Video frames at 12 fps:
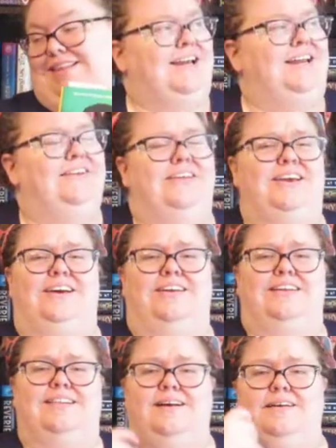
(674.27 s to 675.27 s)
Kind of like on
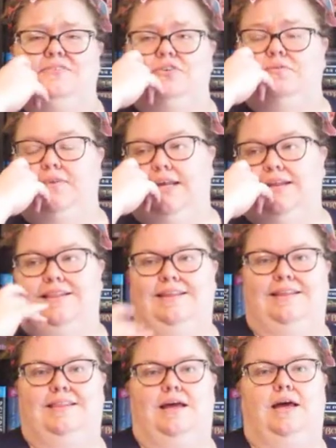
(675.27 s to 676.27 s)
the softer fantasy
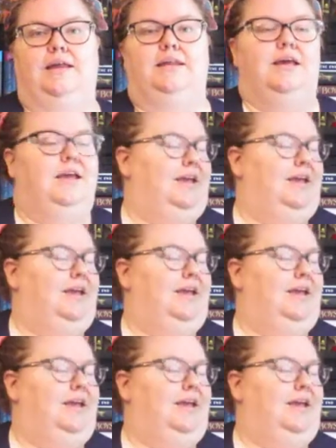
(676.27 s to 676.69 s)
side,